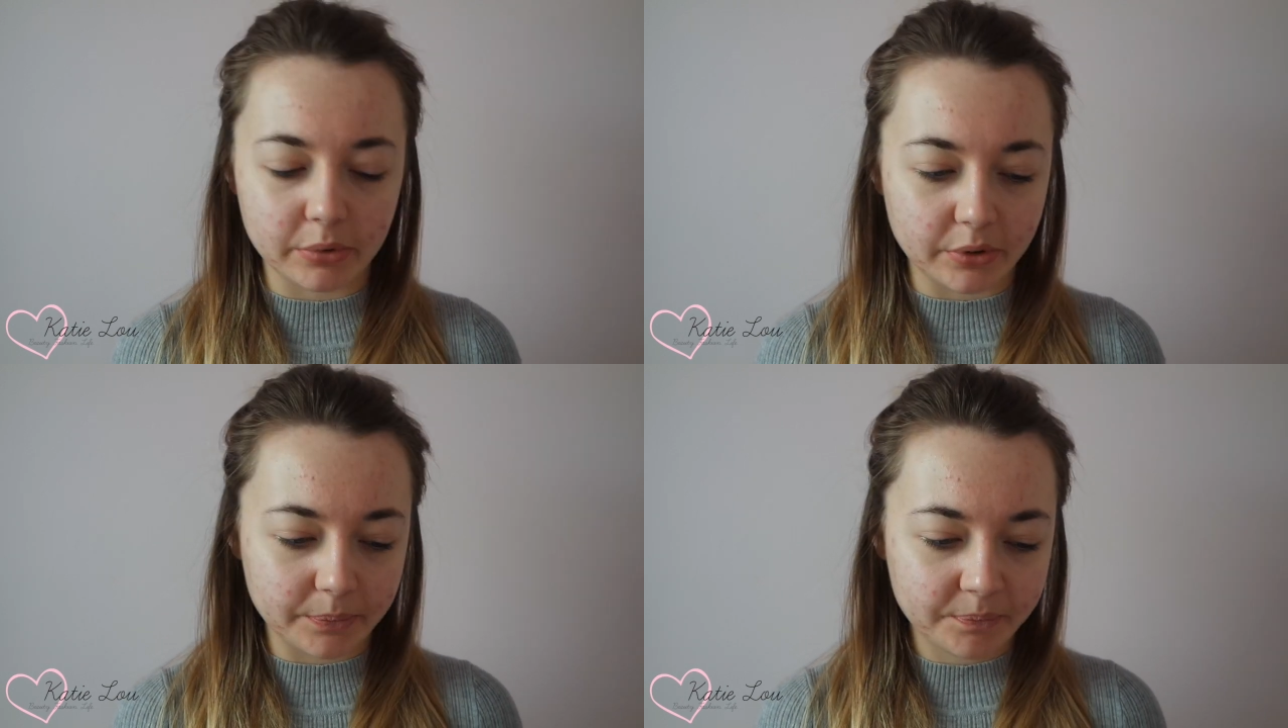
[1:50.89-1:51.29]

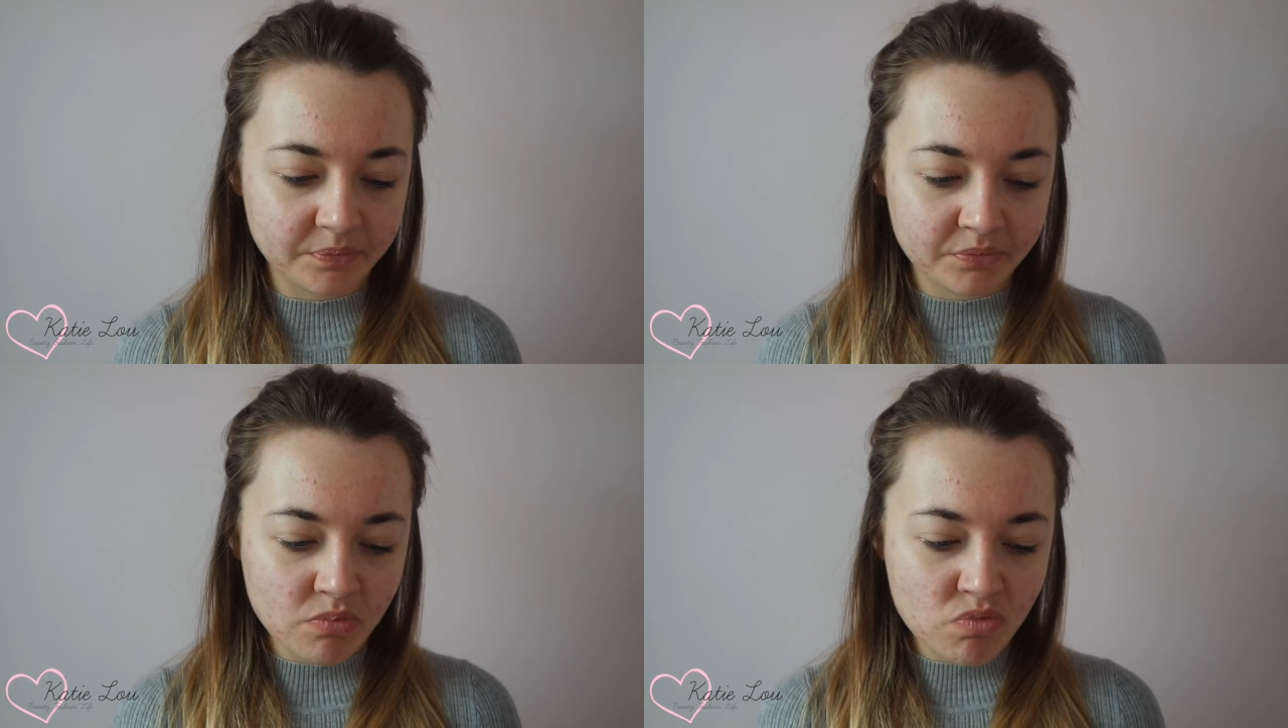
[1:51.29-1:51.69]
but
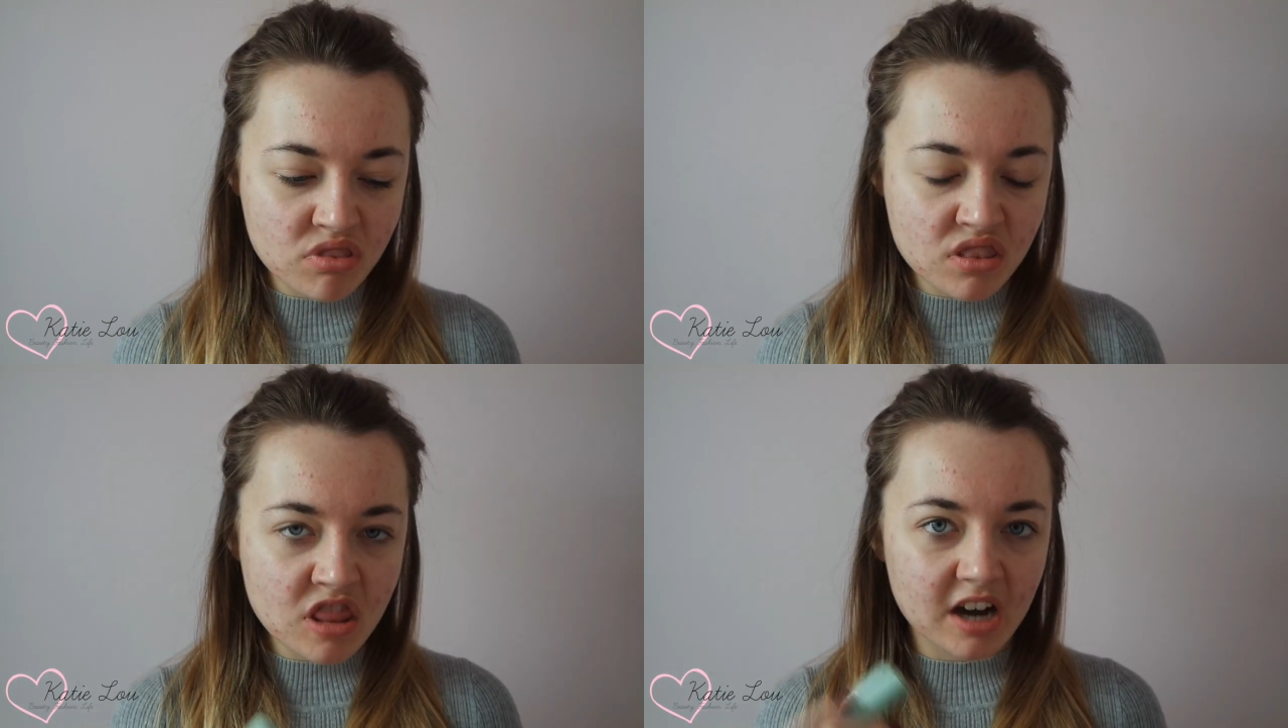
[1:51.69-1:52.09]

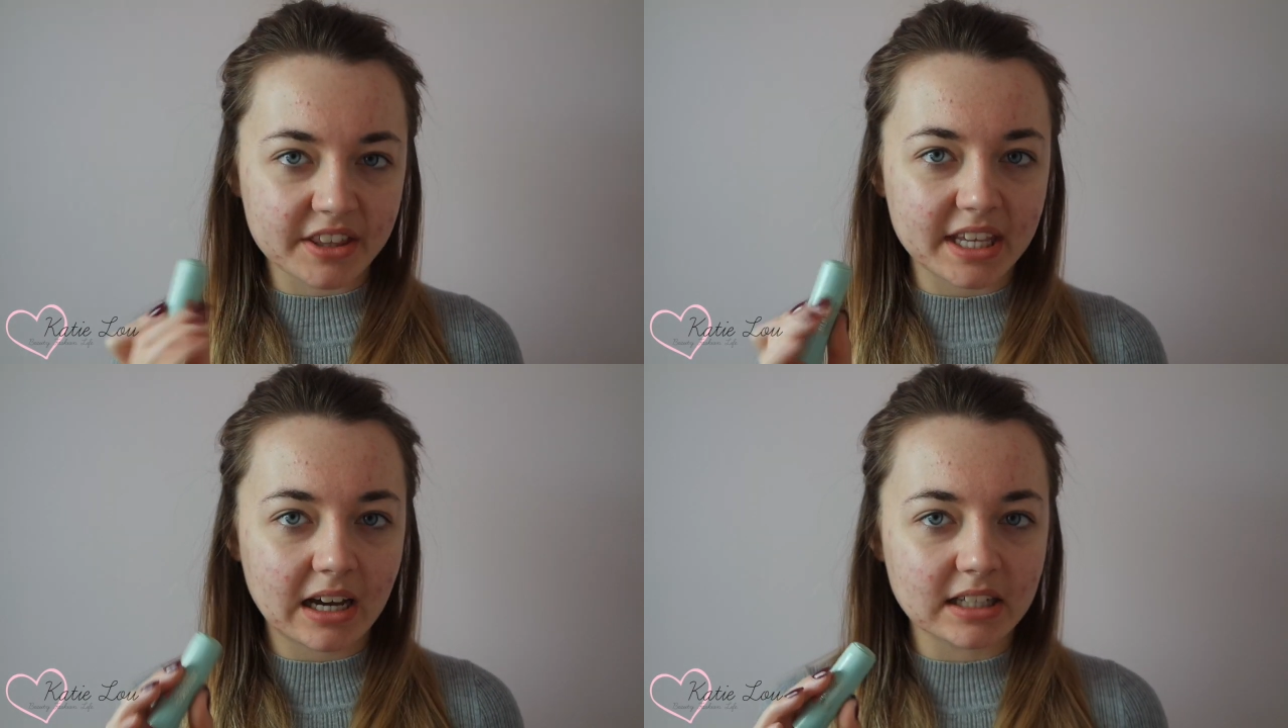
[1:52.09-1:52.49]

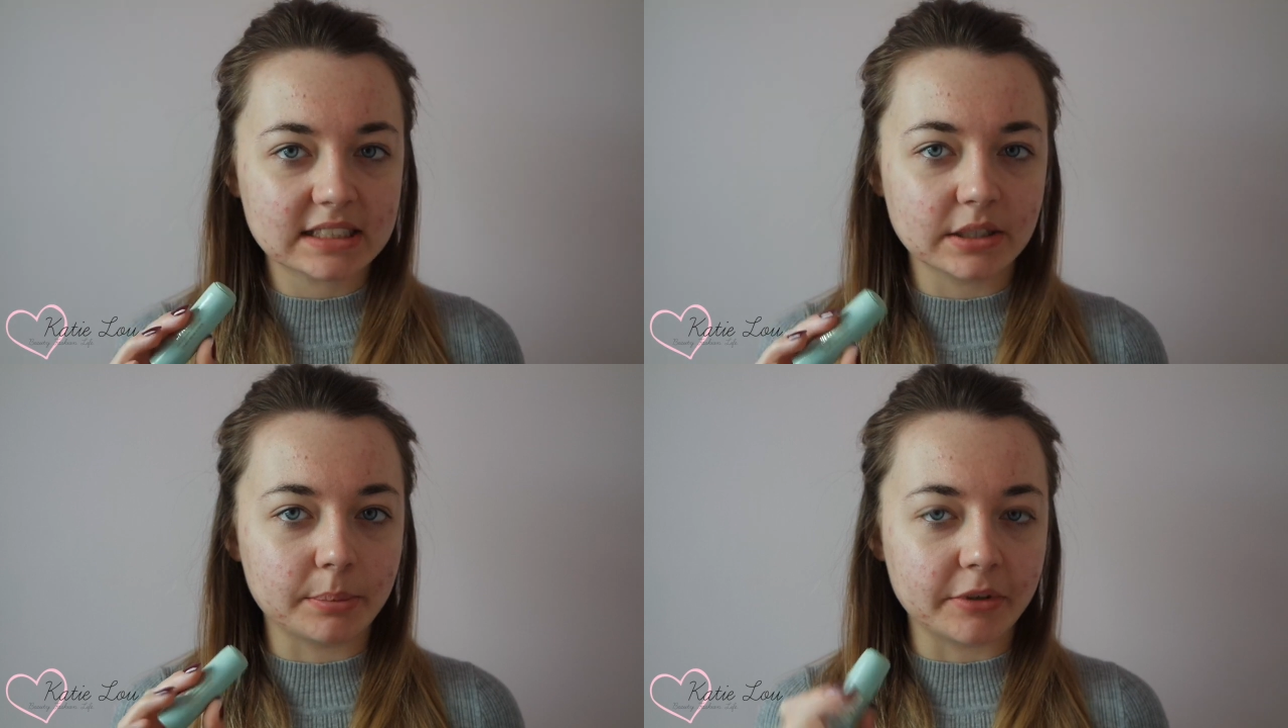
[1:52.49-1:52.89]
I think I
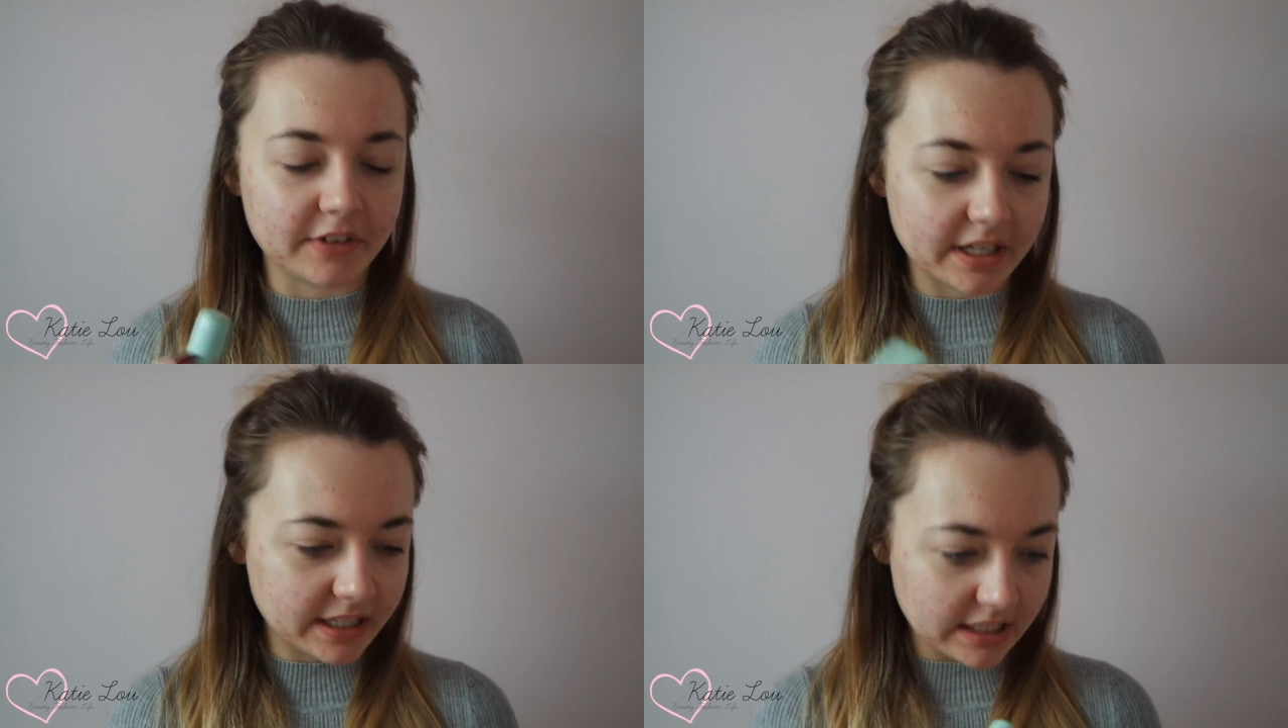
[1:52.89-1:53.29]
still
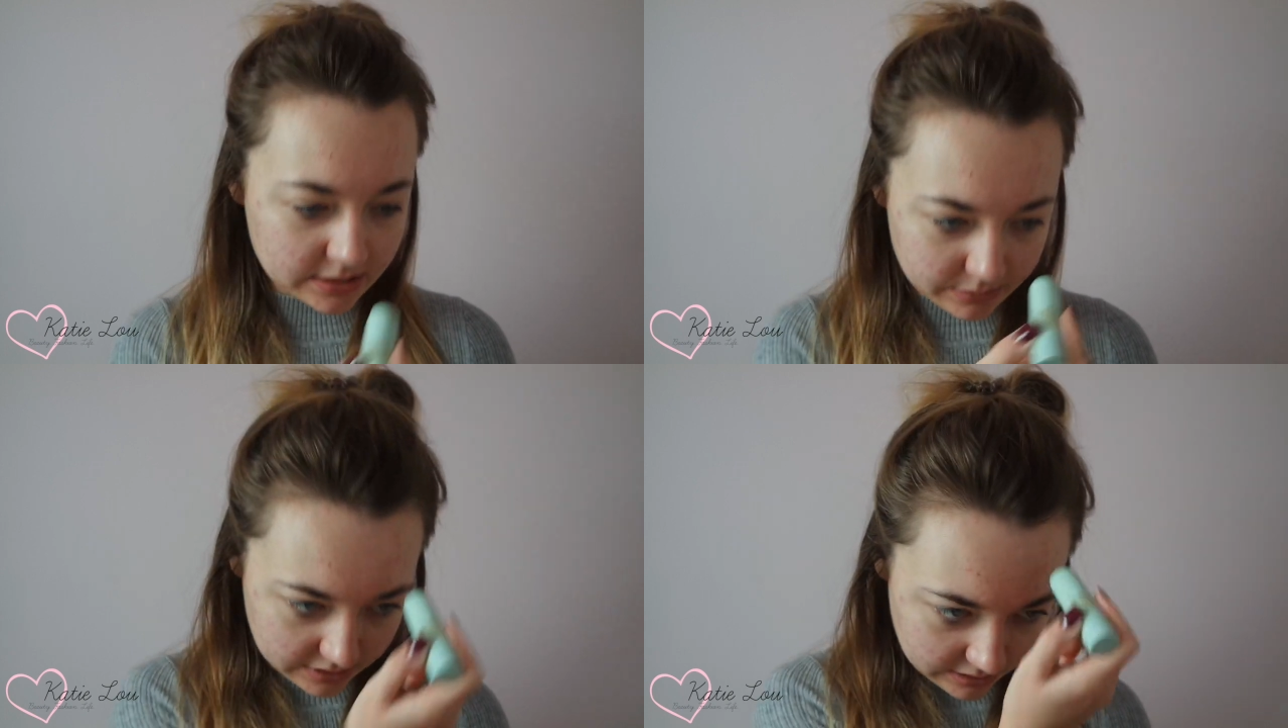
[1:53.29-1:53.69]
prefer
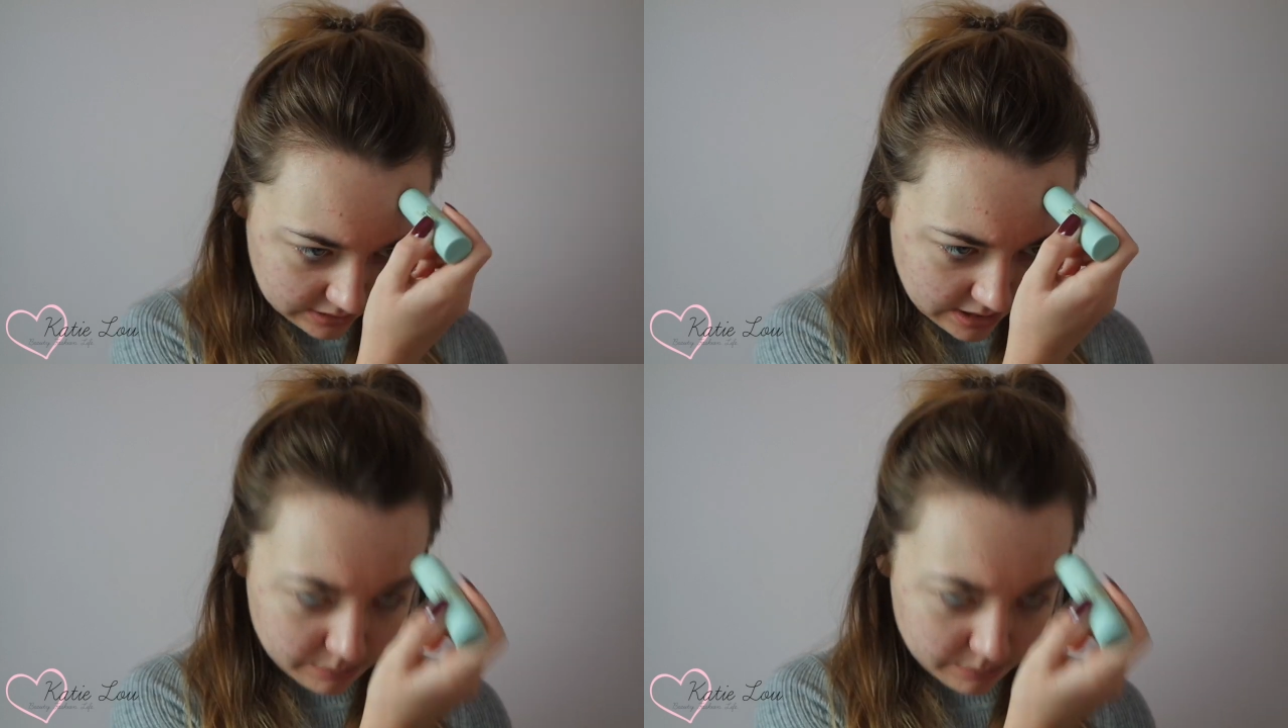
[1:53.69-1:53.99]
this one.